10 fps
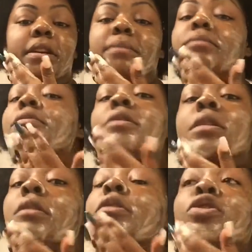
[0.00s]
So
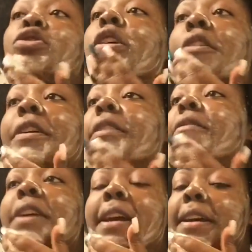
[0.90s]
sorry in
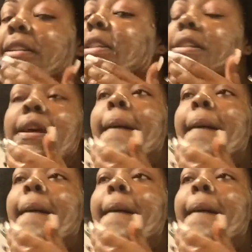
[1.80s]
advance.